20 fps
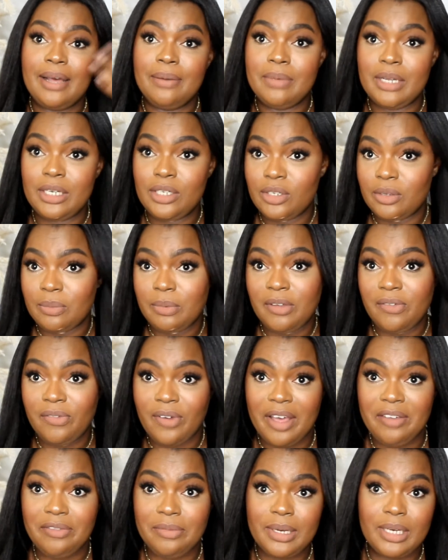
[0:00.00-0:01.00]
It took me
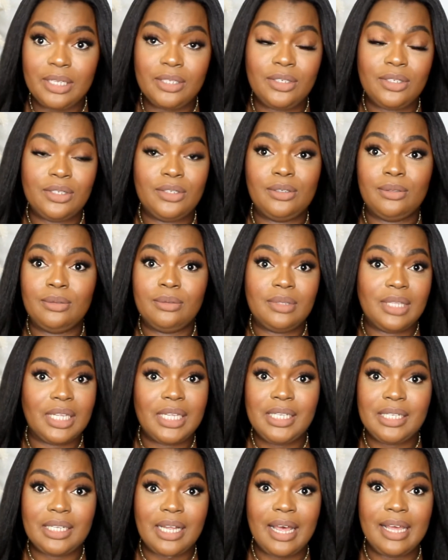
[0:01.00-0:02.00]
5 minutes to do
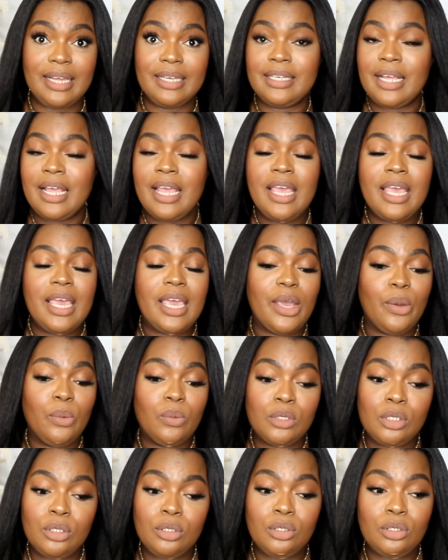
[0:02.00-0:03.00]
this side. It
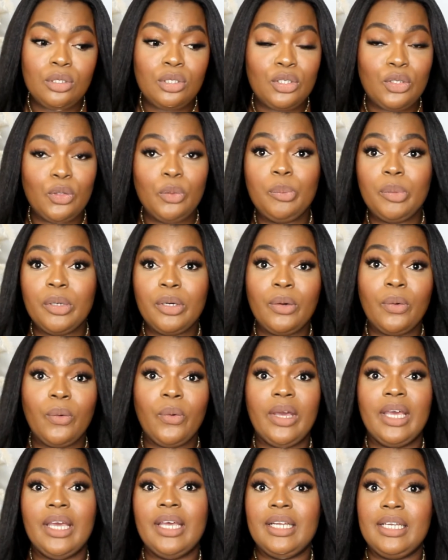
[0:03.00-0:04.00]
was super
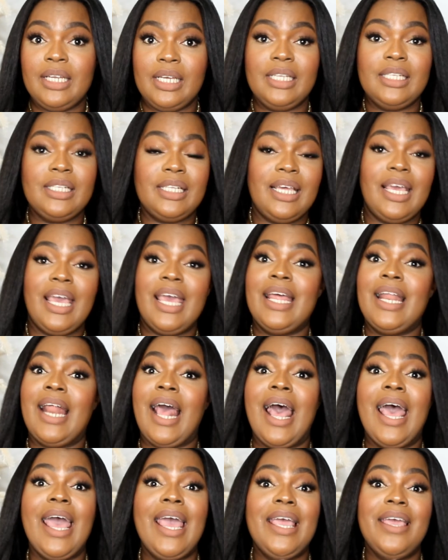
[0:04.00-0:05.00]
quick and easy, and
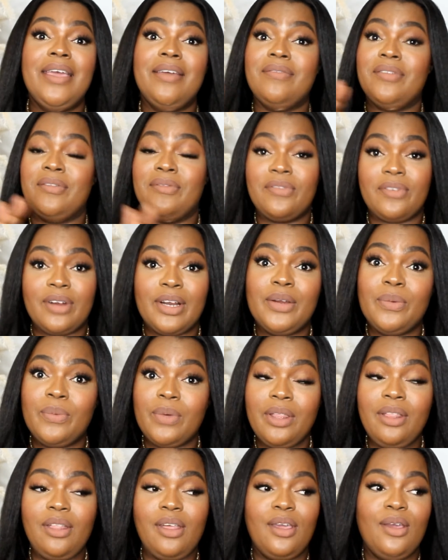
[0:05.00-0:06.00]
I ain't even fronting
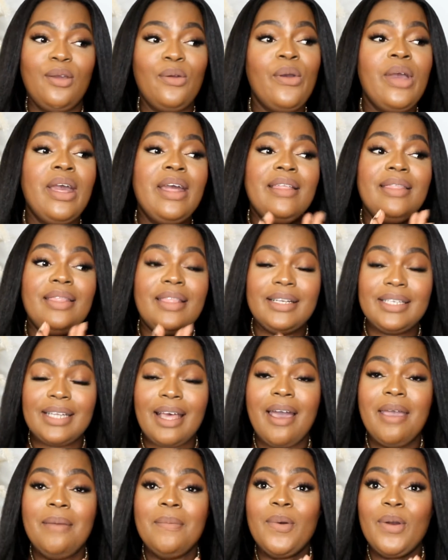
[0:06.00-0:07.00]
with you. The
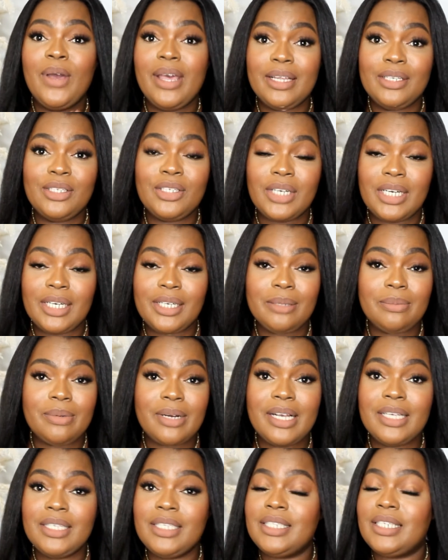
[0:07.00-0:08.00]
Tymo hair straightener
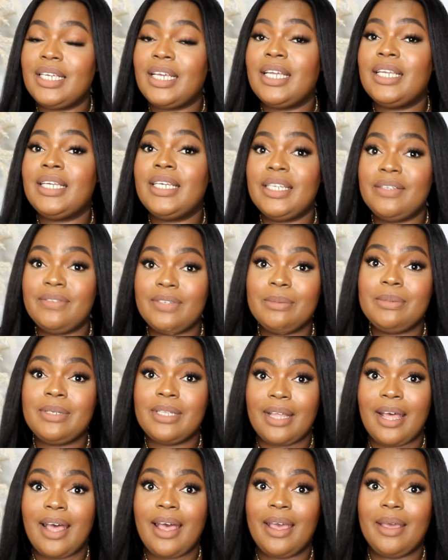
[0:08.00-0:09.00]
brush, it lives up
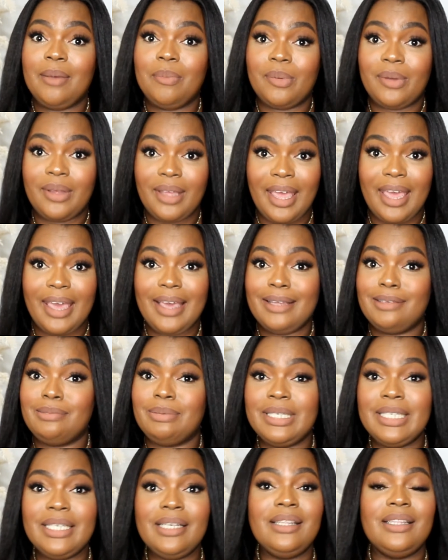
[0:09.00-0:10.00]
to the hype, okay?
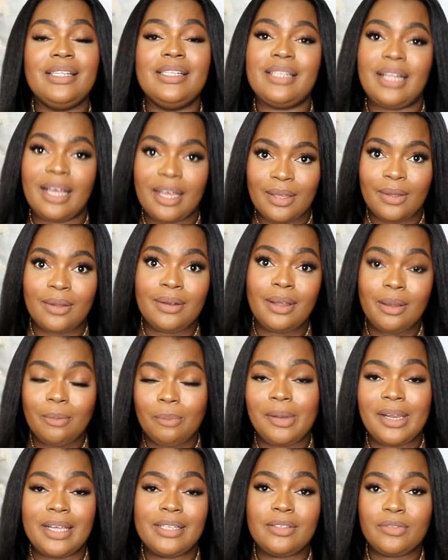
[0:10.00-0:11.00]
Especially this Ionic
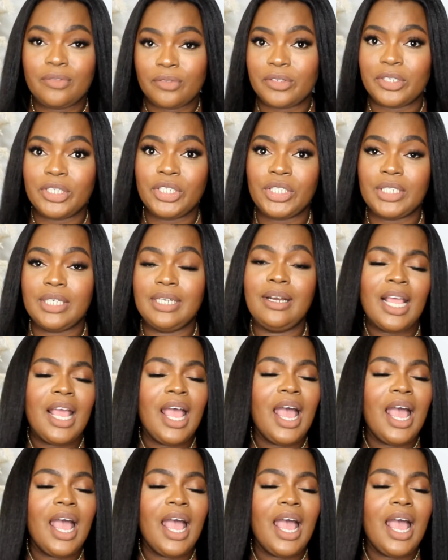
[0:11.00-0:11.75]
Plus version.